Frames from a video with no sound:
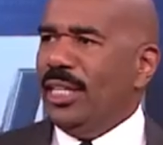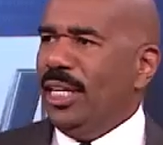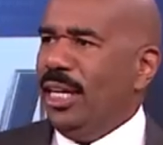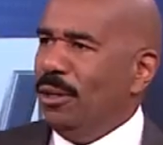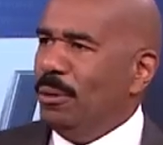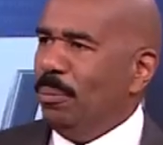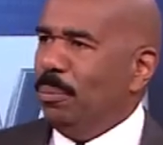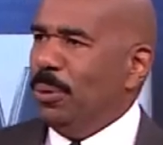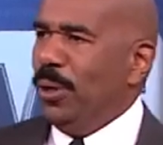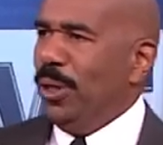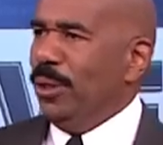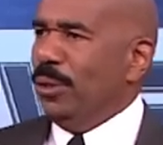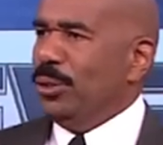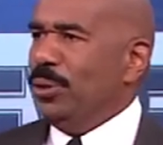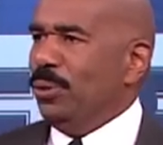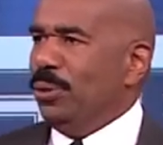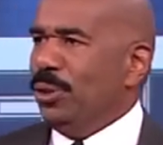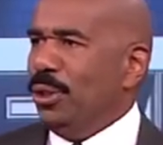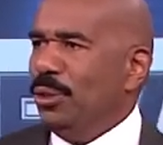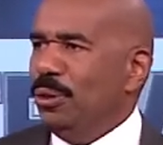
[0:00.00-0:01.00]
that little boy on
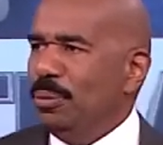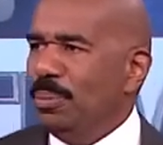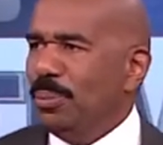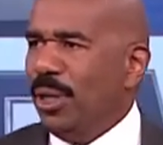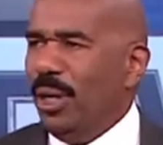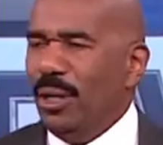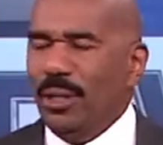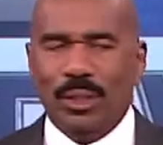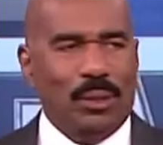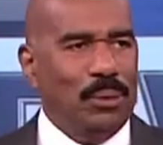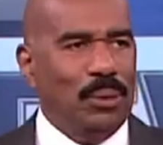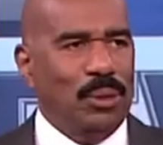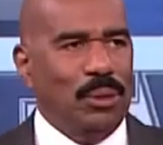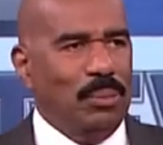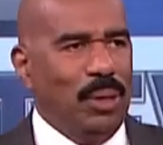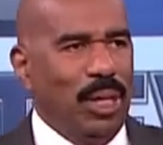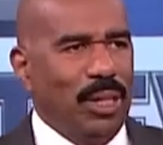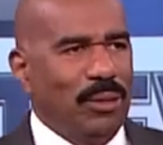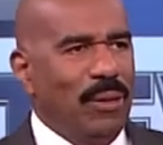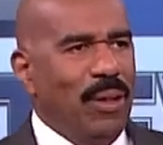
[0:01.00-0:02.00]
YouTube talking to his
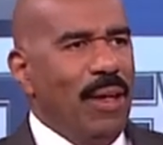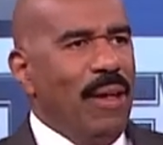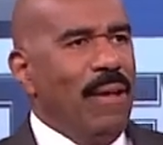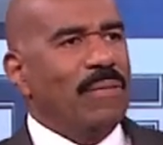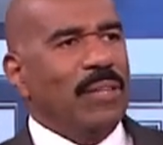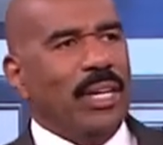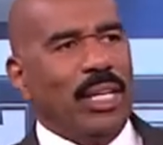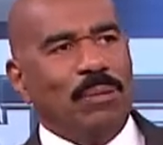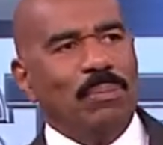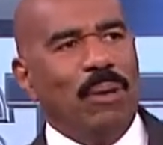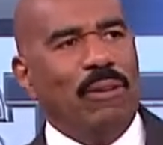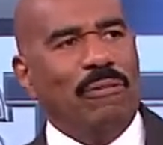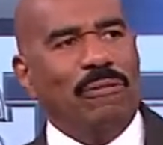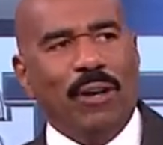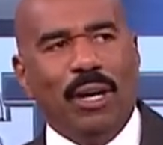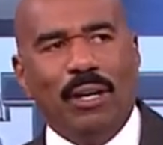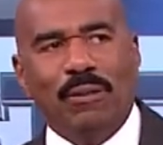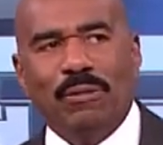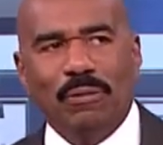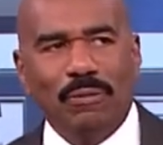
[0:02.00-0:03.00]
mother? That's my
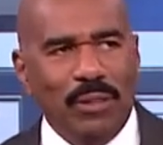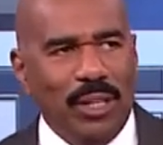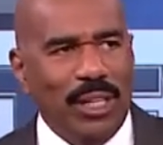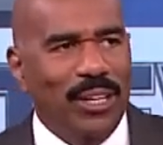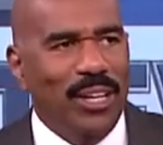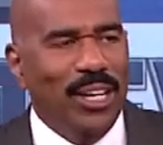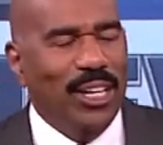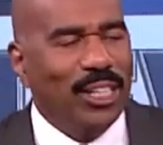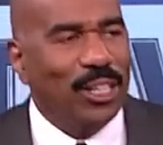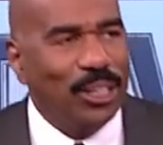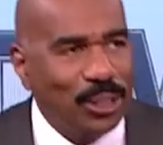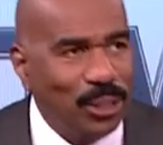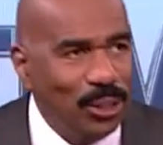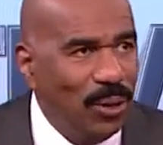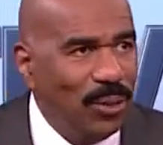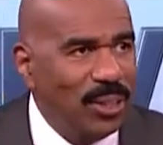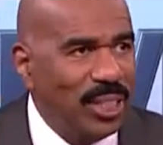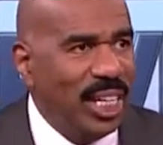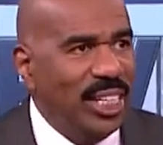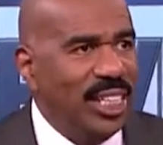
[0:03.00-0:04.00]
favorite video. Because you know
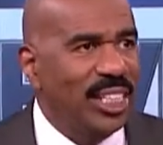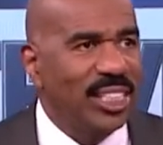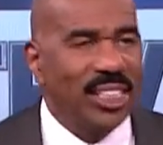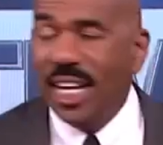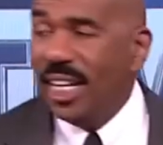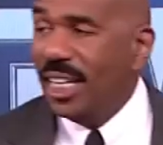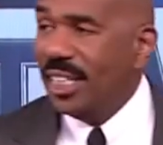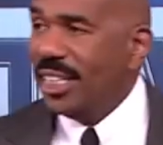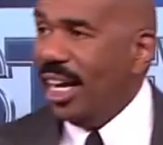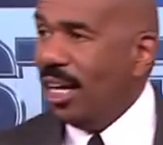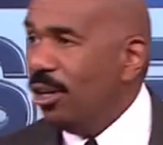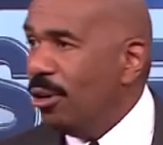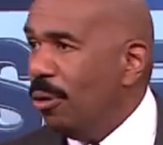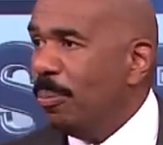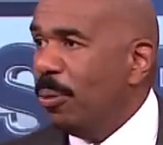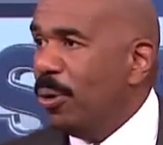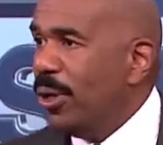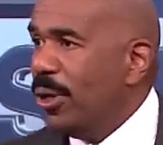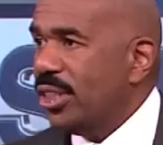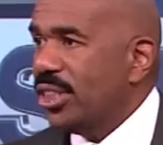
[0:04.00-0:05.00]
what that is? That little
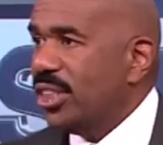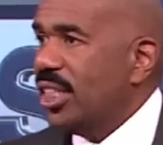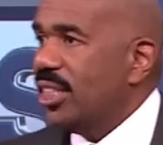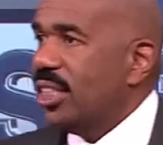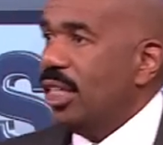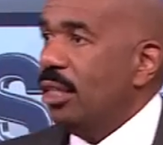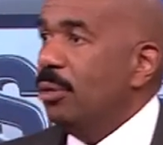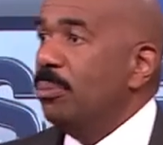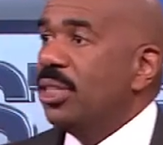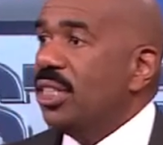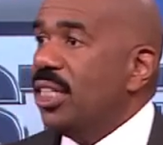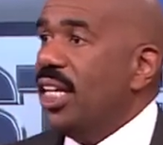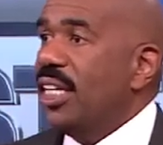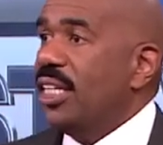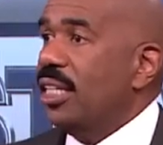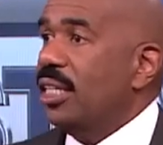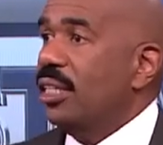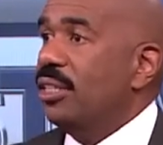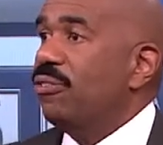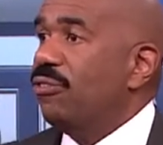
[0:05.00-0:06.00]
boy is just
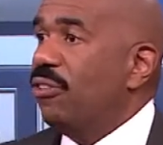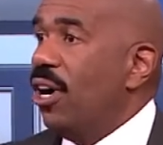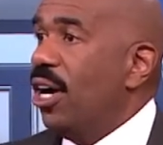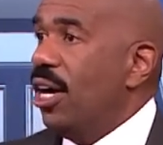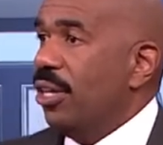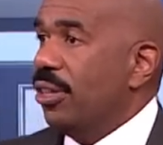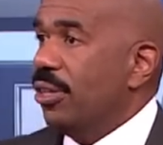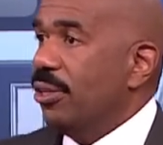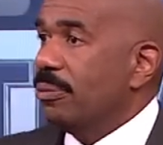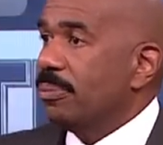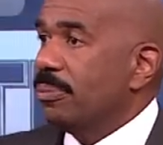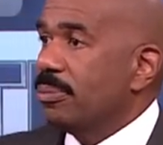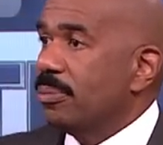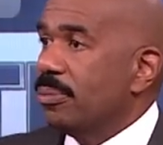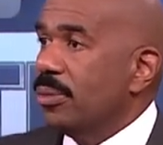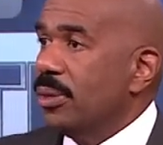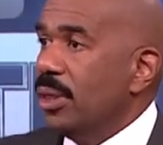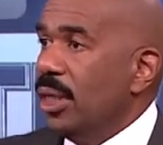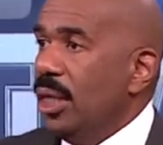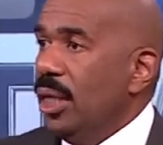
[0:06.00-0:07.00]
imitating his father.
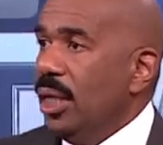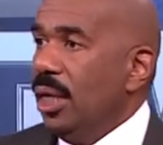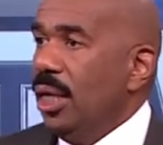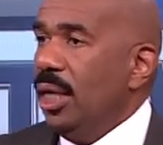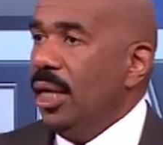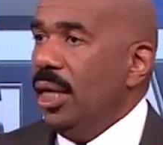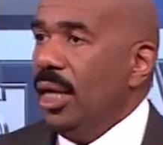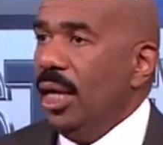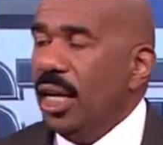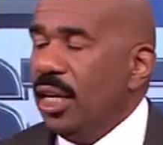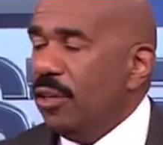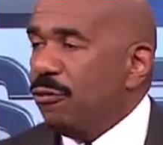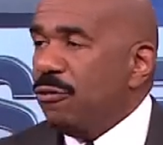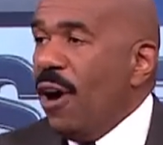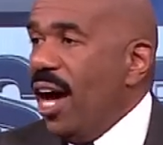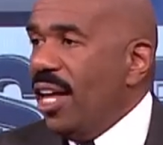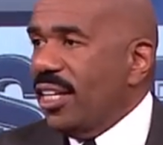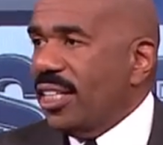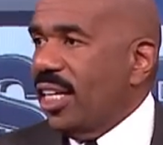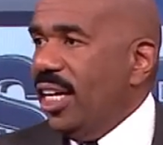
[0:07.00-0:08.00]
His
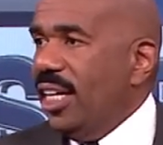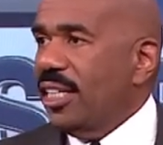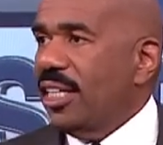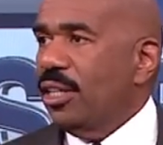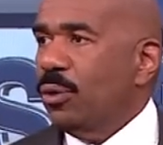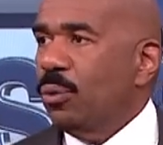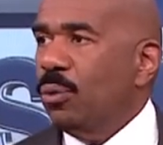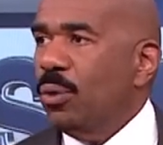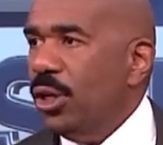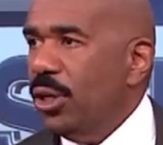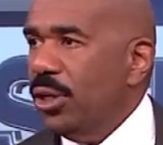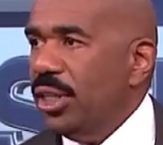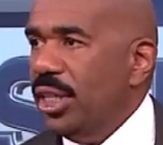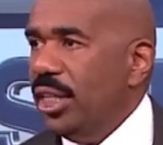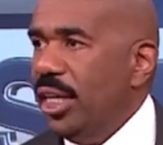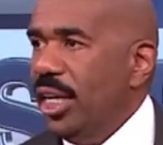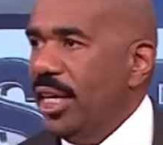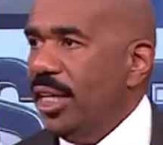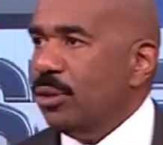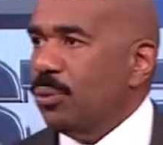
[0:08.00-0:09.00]
father can't get a word in
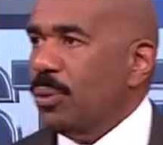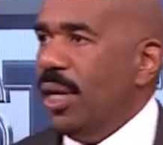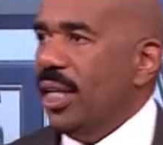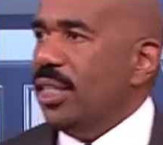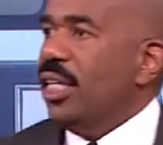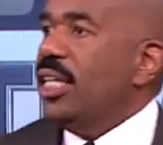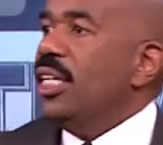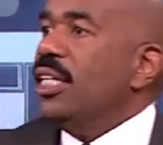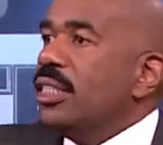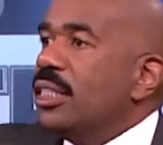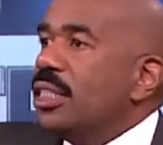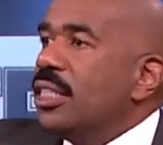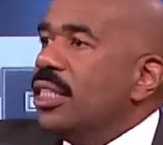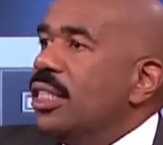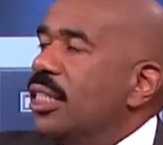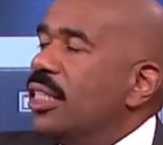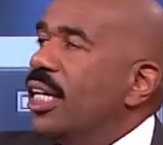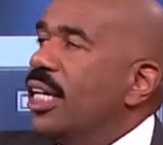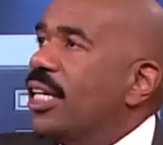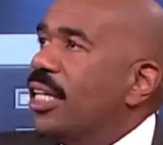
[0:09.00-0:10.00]
edgewise. He done
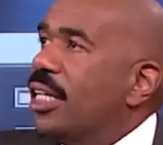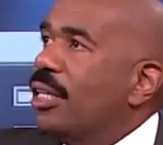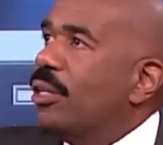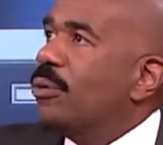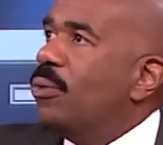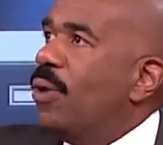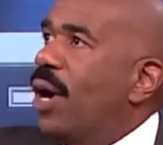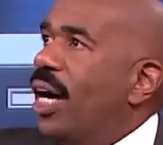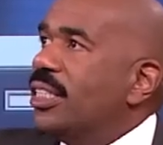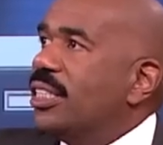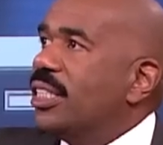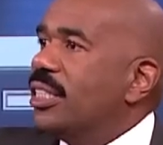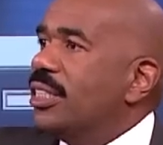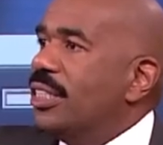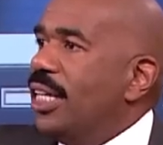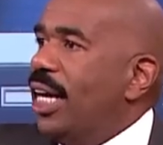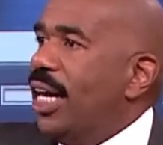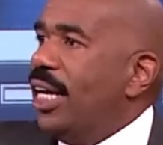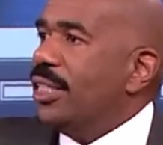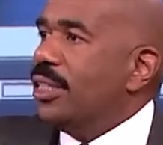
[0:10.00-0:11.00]
stood there and he done watched his
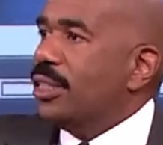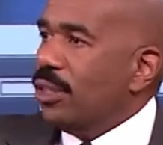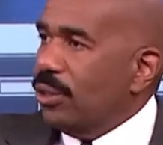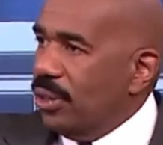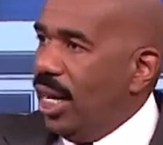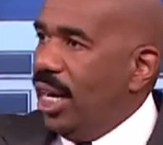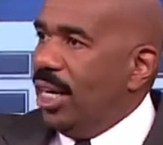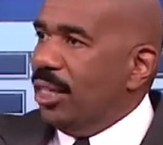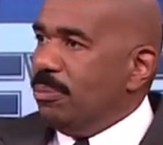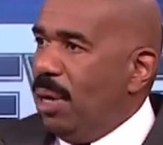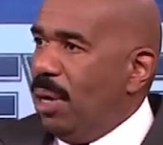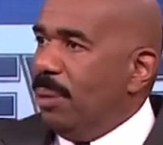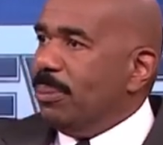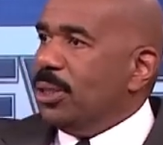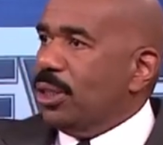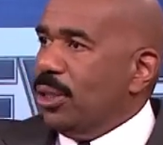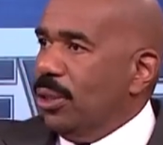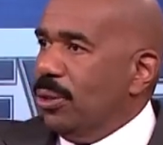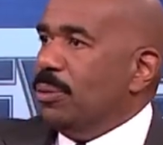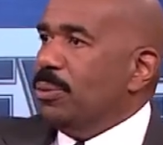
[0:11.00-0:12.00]
daddy. So now his mama
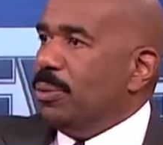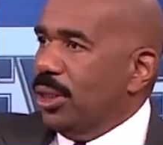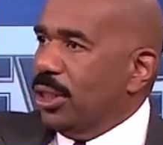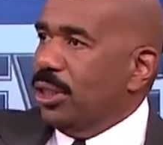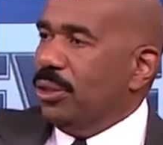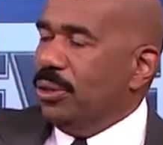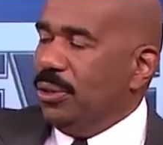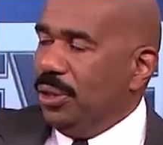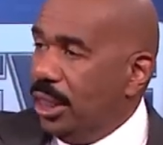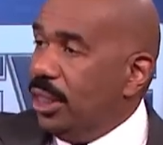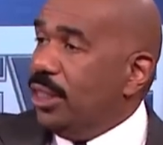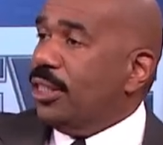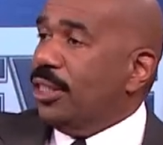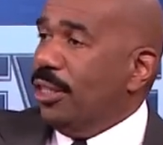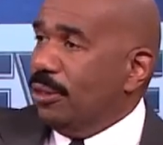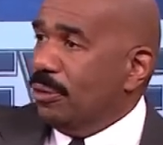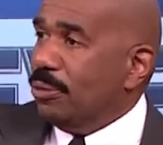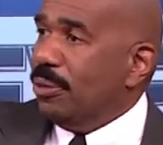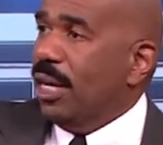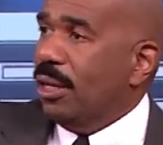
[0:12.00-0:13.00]
told him what to do and he
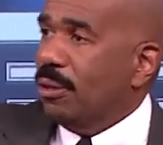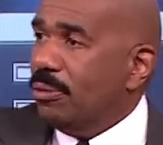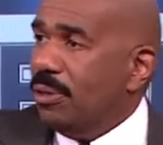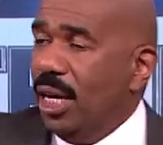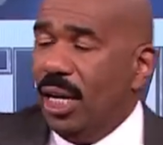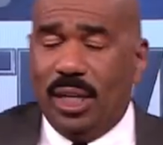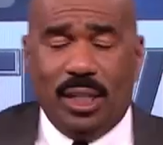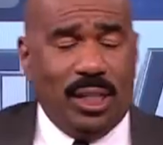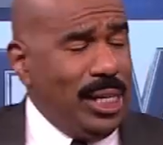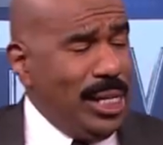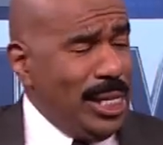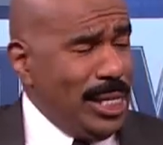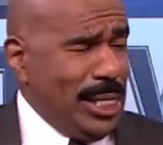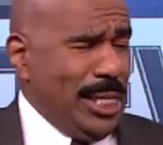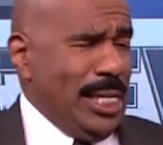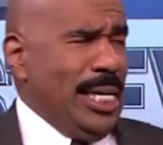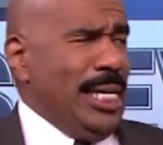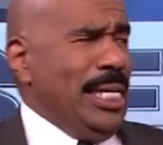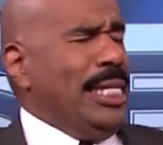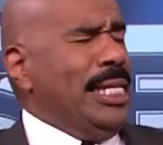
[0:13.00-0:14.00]
turned right around.
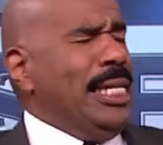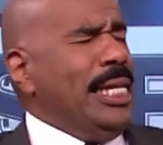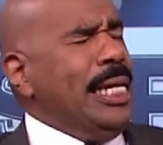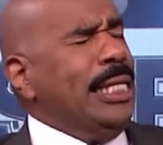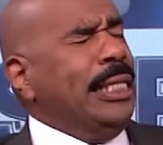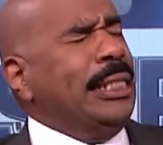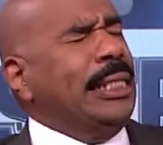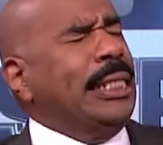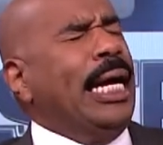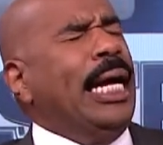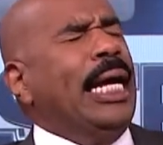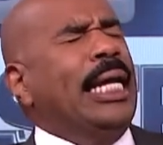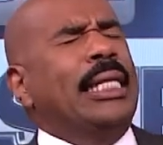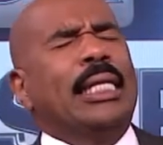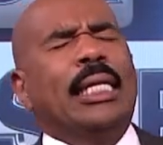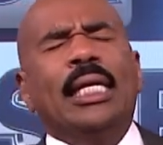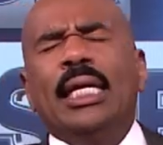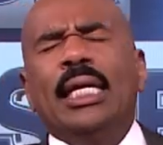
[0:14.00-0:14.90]
Listen, Linda,